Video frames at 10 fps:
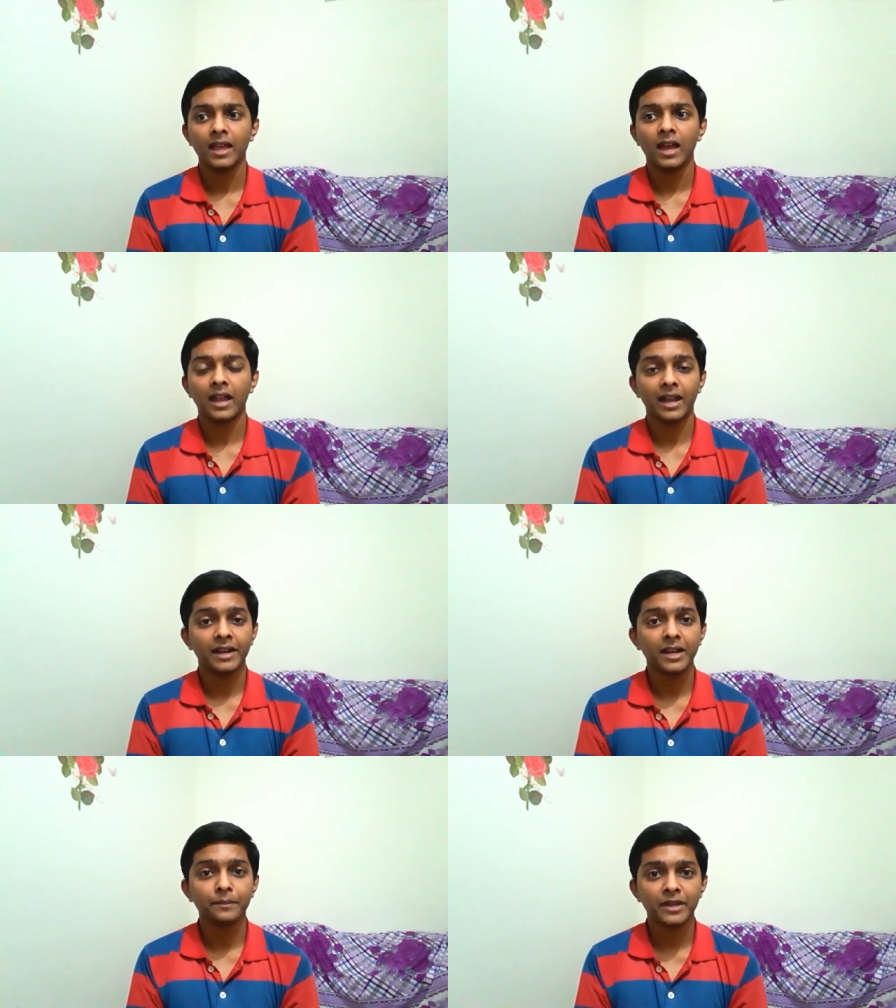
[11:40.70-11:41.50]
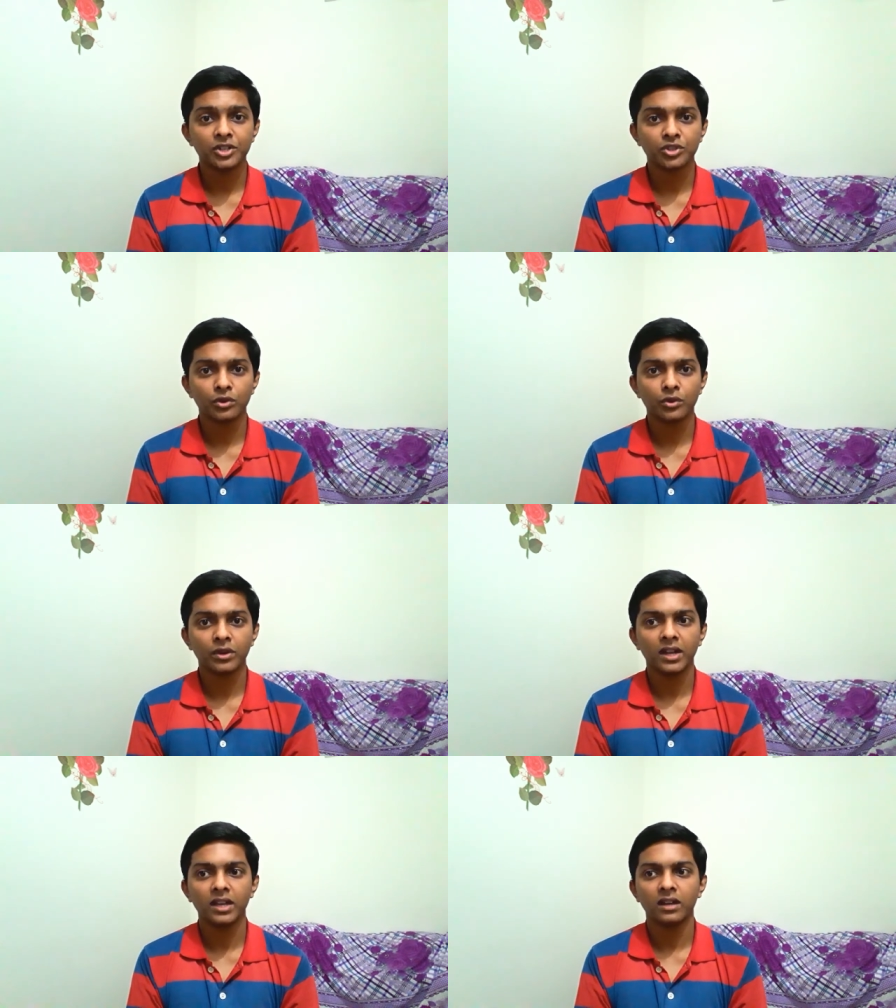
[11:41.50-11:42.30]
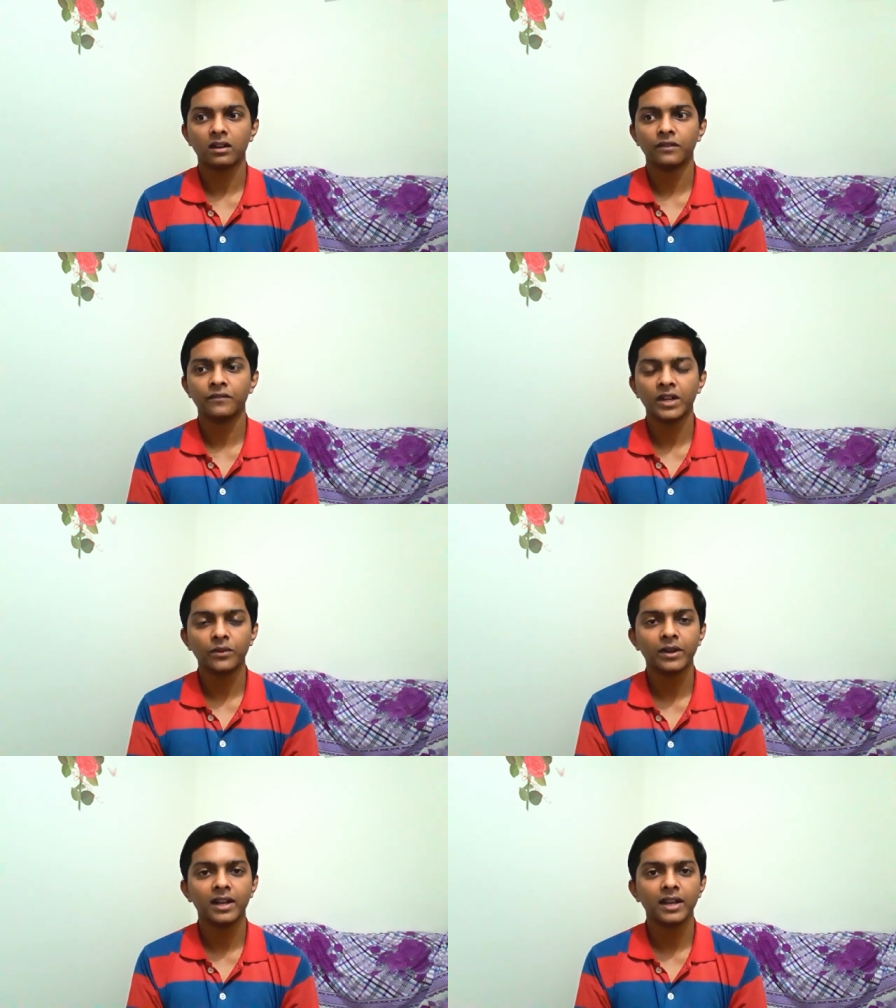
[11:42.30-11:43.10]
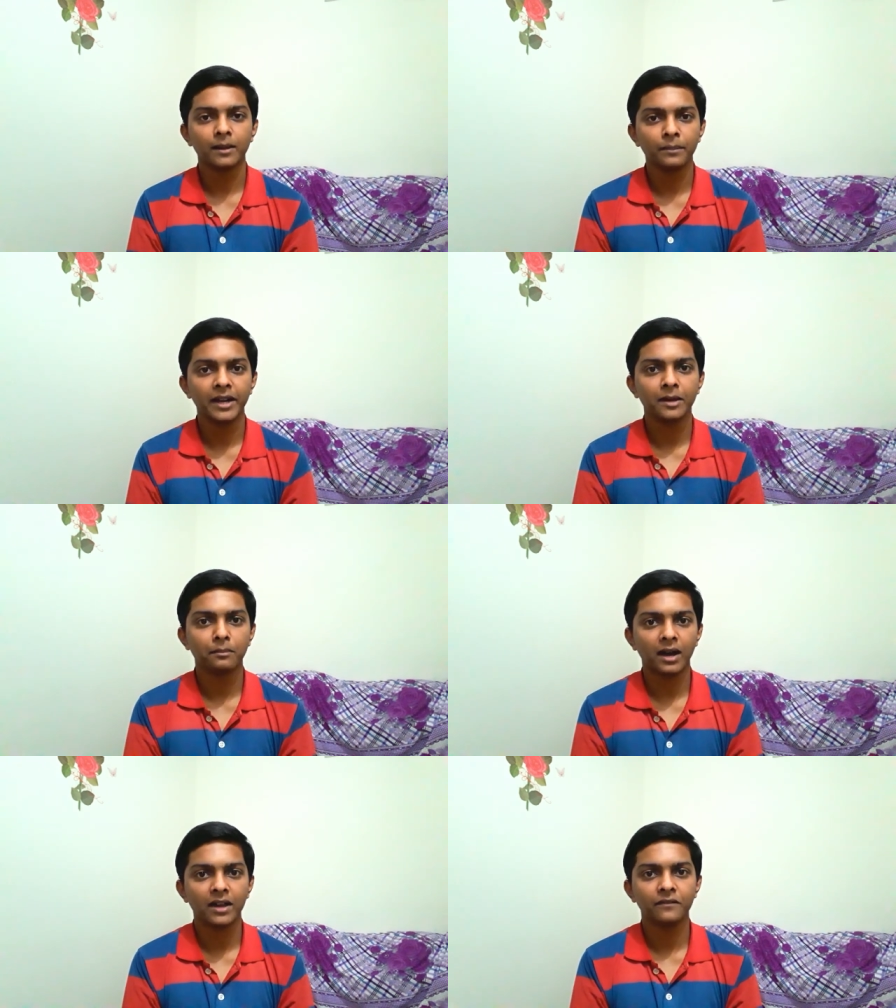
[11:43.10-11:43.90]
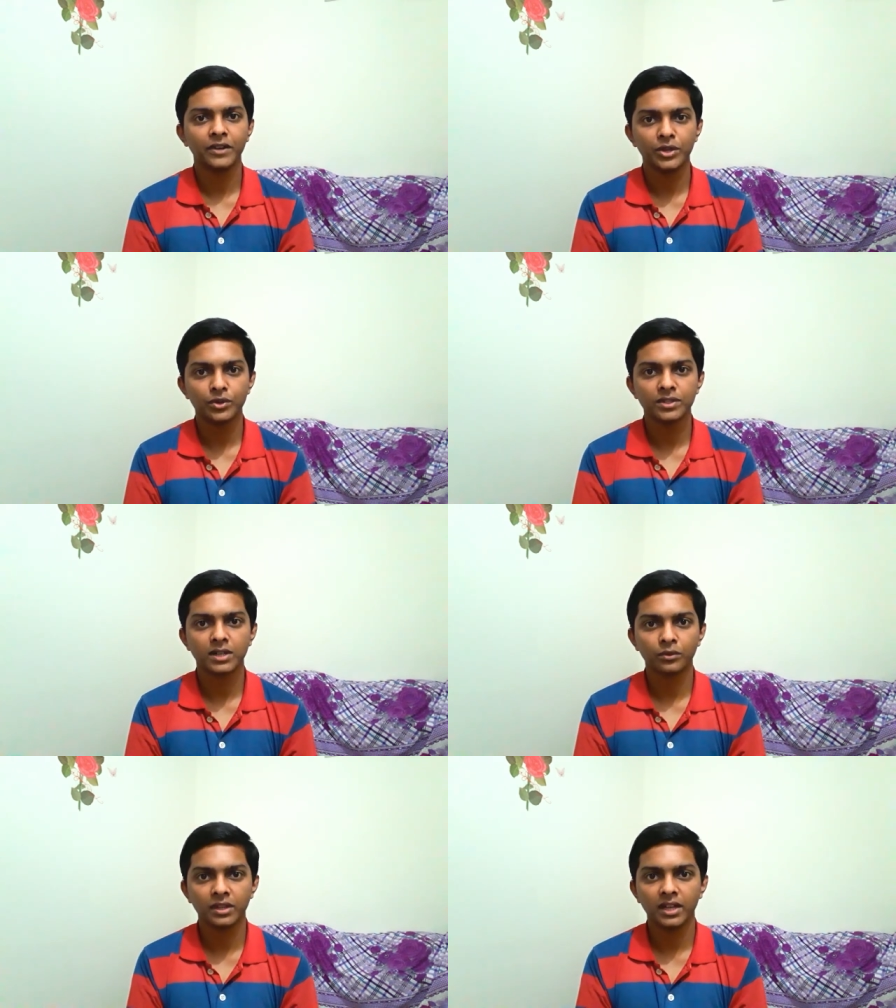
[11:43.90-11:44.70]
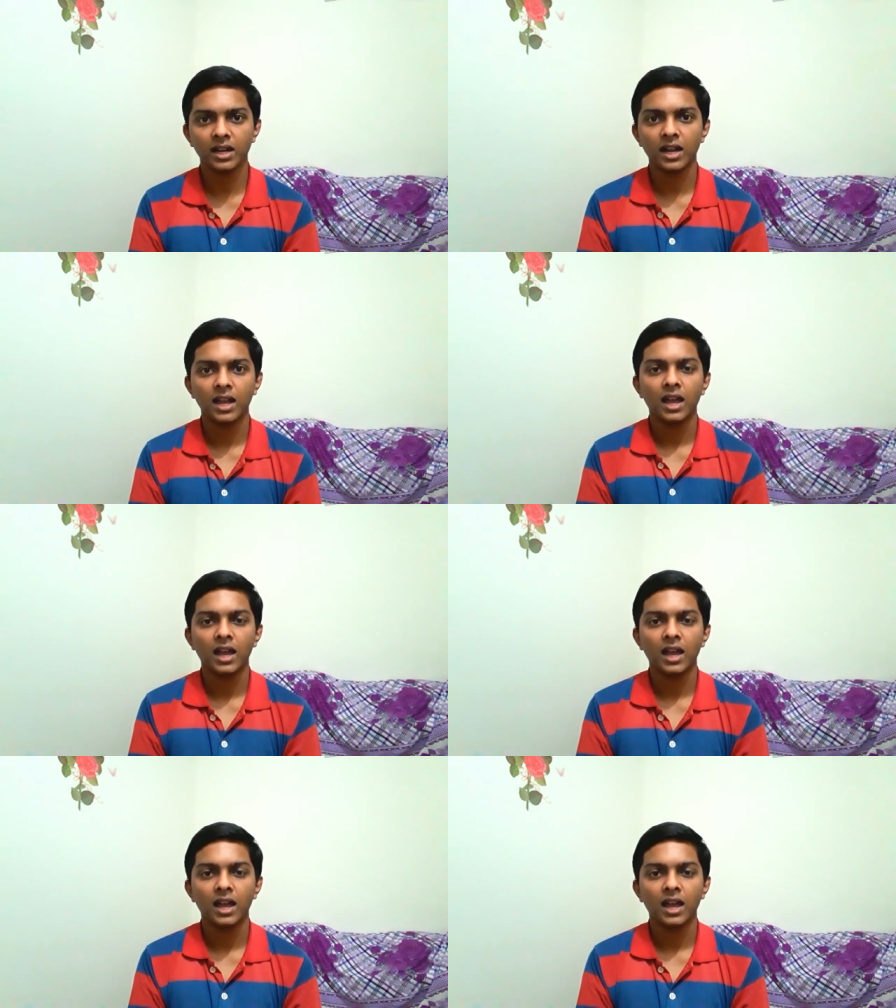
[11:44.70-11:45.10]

and I'll really make sure to really uh, frequently update my videos out there